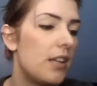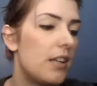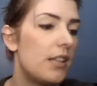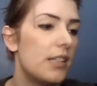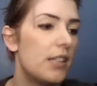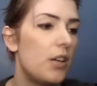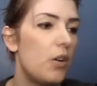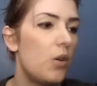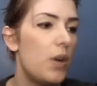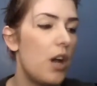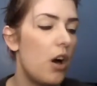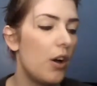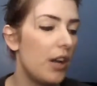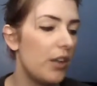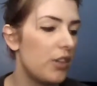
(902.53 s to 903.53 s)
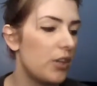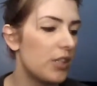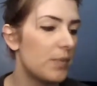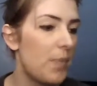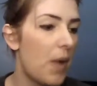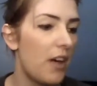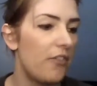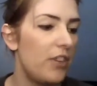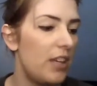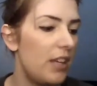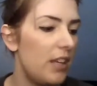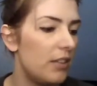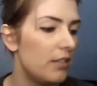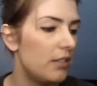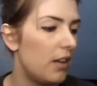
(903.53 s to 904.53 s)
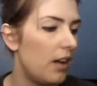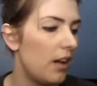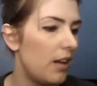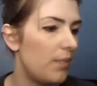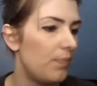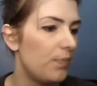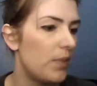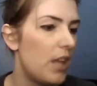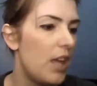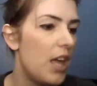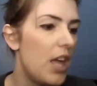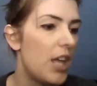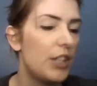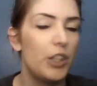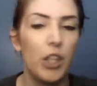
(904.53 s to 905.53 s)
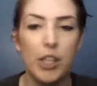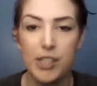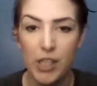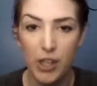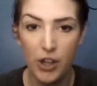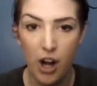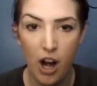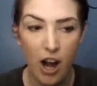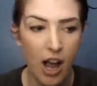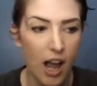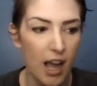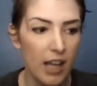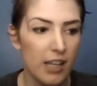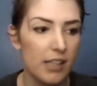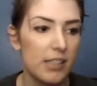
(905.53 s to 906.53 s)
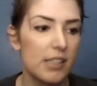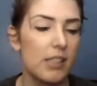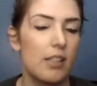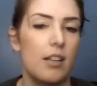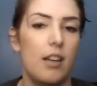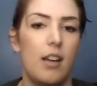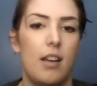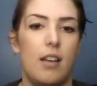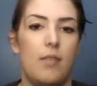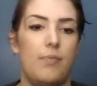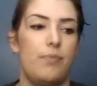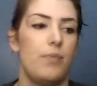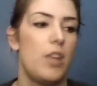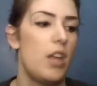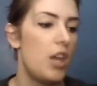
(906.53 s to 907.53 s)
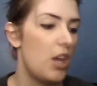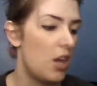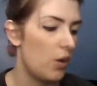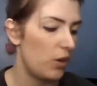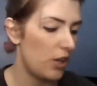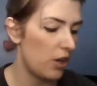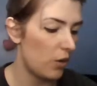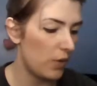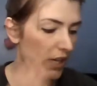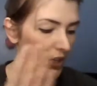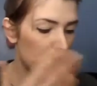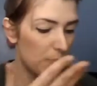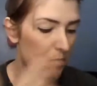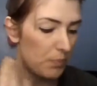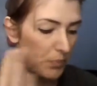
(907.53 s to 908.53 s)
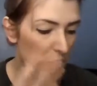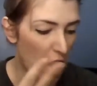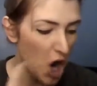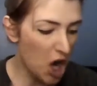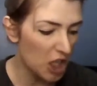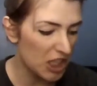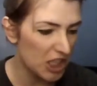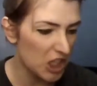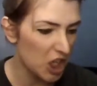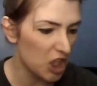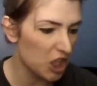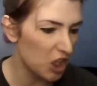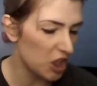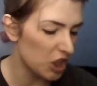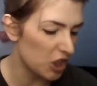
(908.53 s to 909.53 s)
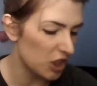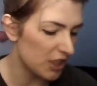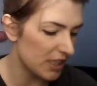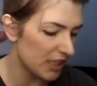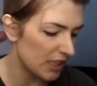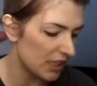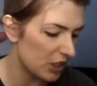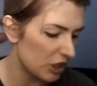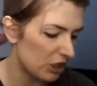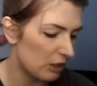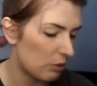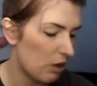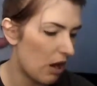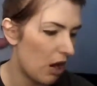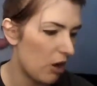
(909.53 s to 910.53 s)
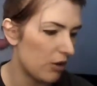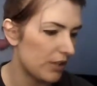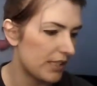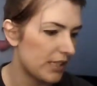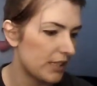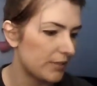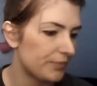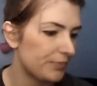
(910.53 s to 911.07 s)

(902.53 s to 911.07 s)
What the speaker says: So we all get those puffy looks under our eyes. Um, we get the dark circles, and it's just gross.